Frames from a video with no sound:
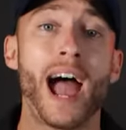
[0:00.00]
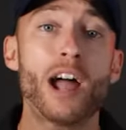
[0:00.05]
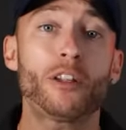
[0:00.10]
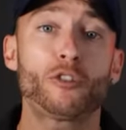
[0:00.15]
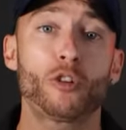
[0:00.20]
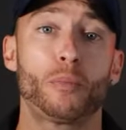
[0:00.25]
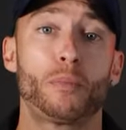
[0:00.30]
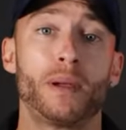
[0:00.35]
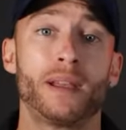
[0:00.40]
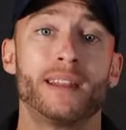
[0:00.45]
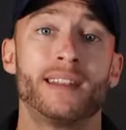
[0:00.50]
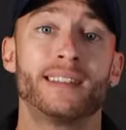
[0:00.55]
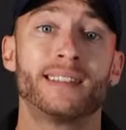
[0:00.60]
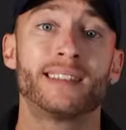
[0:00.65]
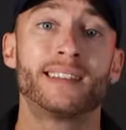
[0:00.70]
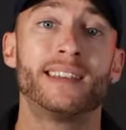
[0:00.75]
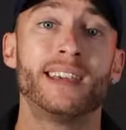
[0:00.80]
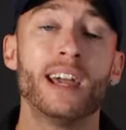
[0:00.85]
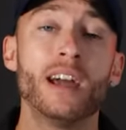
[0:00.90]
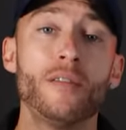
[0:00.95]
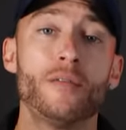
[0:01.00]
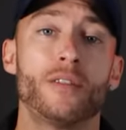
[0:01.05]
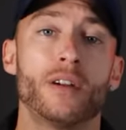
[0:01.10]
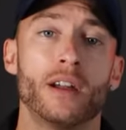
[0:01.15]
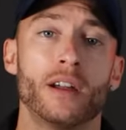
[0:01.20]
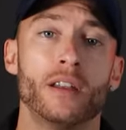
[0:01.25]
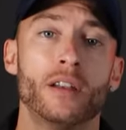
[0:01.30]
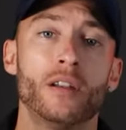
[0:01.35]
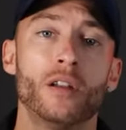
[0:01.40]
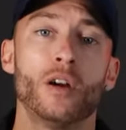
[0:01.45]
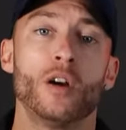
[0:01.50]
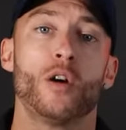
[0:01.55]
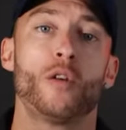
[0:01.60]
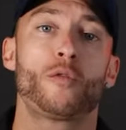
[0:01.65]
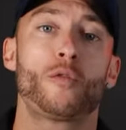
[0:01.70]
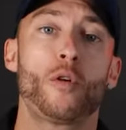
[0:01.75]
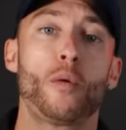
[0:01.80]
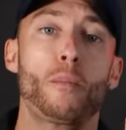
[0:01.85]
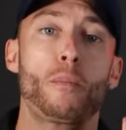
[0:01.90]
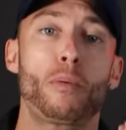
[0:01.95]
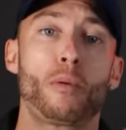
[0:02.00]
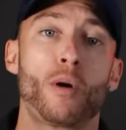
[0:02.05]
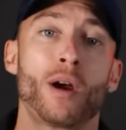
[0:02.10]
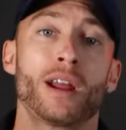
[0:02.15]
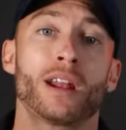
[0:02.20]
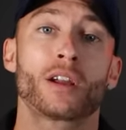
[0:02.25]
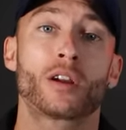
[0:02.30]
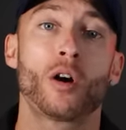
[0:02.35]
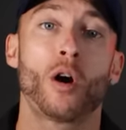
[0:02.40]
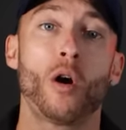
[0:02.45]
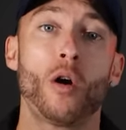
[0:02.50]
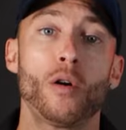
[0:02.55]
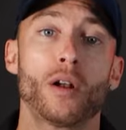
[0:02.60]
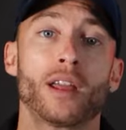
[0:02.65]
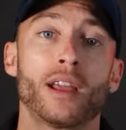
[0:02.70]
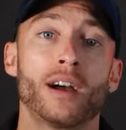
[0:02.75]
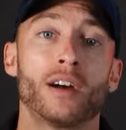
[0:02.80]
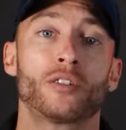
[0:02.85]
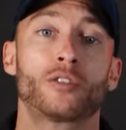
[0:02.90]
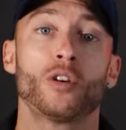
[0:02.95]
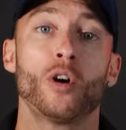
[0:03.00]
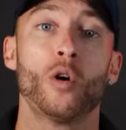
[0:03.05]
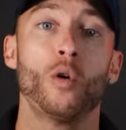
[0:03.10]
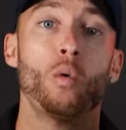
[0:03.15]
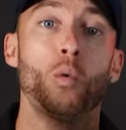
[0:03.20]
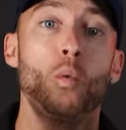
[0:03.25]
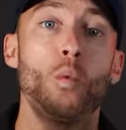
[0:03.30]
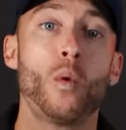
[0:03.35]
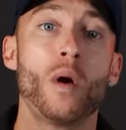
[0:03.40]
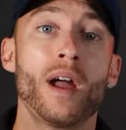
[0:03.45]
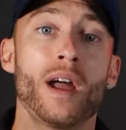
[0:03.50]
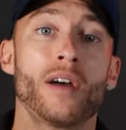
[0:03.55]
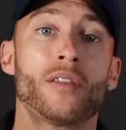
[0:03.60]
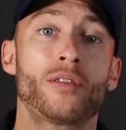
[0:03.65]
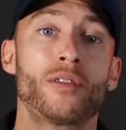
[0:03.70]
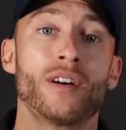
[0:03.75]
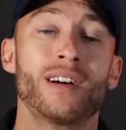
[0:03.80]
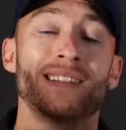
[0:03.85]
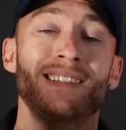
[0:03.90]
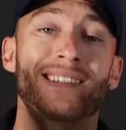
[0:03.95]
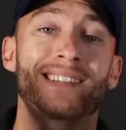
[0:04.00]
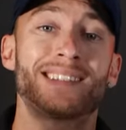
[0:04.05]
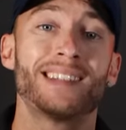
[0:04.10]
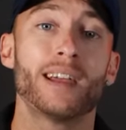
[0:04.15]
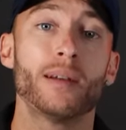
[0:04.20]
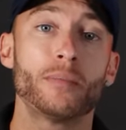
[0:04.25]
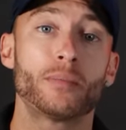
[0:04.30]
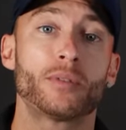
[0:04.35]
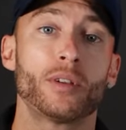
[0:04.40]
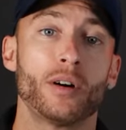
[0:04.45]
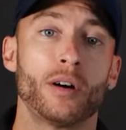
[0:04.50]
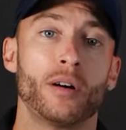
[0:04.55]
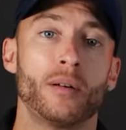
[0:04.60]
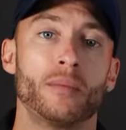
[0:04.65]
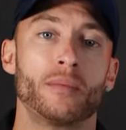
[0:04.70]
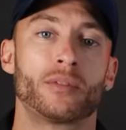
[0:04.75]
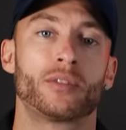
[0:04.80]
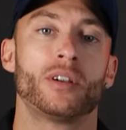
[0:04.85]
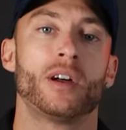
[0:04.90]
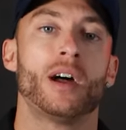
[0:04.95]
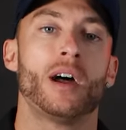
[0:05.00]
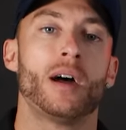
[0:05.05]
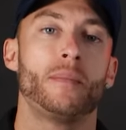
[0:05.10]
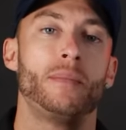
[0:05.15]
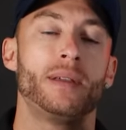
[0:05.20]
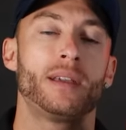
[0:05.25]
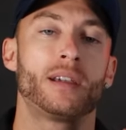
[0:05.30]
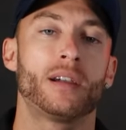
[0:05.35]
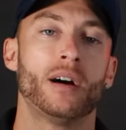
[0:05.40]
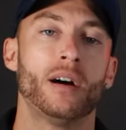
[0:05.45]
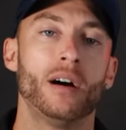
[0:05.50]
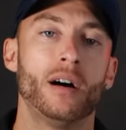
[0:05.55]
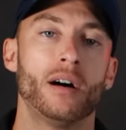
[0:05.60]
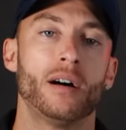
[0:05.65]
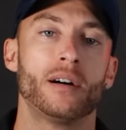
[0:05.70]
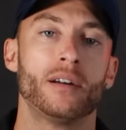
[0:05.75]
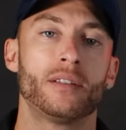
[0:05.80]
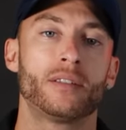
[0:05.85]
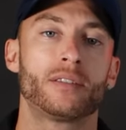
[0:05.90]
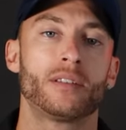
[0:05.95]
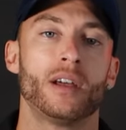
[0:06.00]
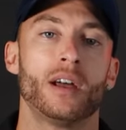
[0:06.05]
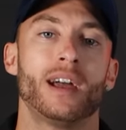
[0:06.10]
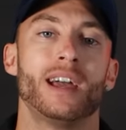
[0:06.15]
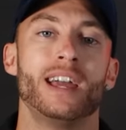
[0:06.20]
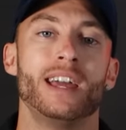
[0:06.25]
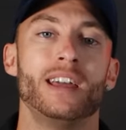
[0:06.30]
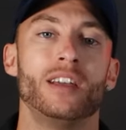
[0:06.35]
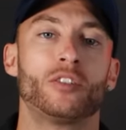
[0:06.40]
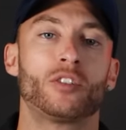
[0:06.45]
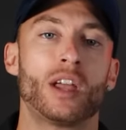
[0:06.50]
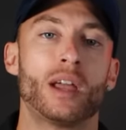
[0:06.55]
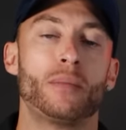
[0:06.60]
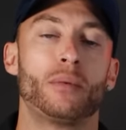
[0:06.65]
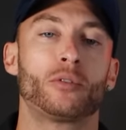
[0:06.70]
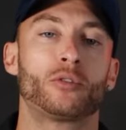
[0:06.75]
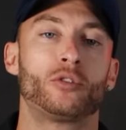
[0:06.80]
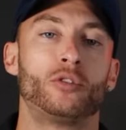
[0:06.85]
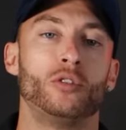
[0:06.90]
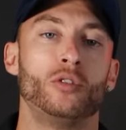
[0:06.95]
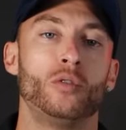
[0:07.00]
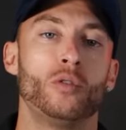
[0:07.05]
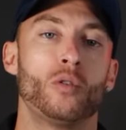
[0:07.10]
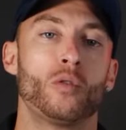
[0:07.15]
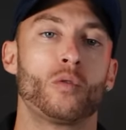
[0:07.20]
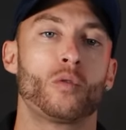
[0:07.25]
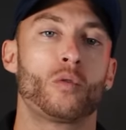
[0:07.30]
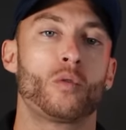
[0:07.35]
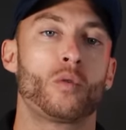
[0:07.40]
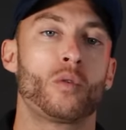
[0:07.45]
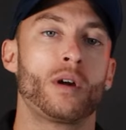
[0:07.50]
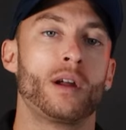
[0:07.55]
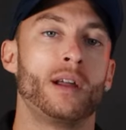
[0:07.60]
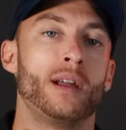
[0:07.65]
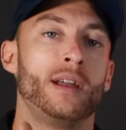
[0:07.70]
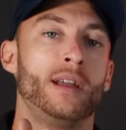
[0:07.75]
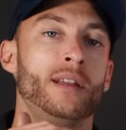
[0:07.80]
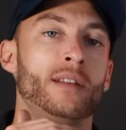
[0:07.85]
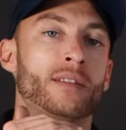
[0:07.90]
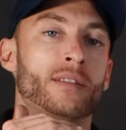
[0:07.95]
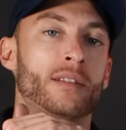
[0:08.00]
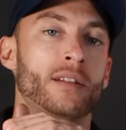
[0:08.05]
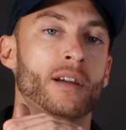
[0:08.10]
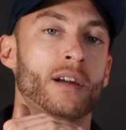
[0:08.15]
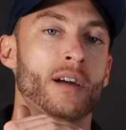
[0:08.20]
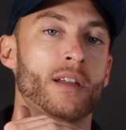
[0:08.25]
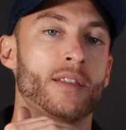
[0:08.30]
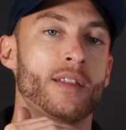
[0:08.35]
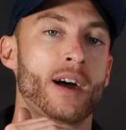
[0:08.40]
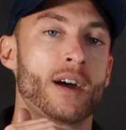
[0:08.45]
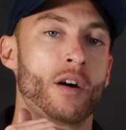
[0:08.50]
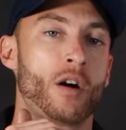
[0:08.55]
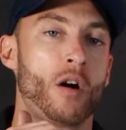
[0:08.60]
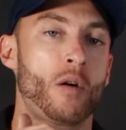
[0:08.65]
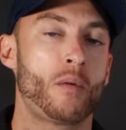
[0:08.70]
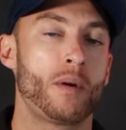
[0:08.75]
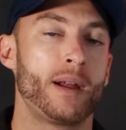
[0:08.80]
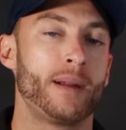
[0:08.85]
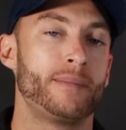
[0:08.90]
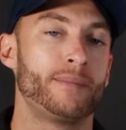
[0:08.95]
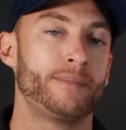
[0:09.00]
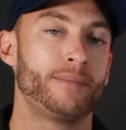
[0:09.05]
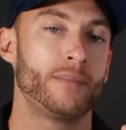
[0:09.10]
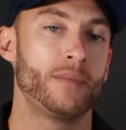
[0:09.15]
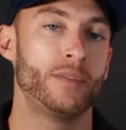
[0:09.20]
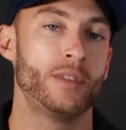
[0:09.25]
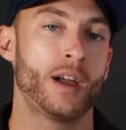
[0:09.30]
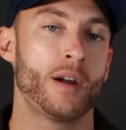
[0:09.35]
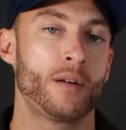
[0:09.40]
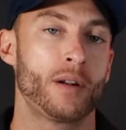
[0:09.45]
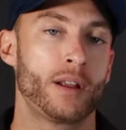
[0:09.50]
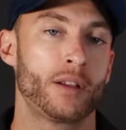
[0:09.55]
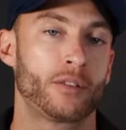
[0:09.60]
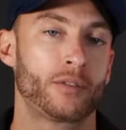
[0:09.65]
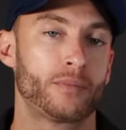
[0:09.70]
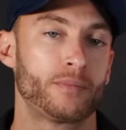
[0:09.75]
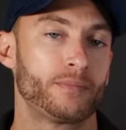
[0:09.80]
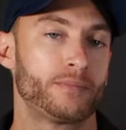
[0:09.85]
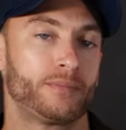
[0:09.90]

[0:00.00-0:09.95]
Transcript: atropine is given for bradycardias with symptoms, because it is able to raise that heart rate. And there it is.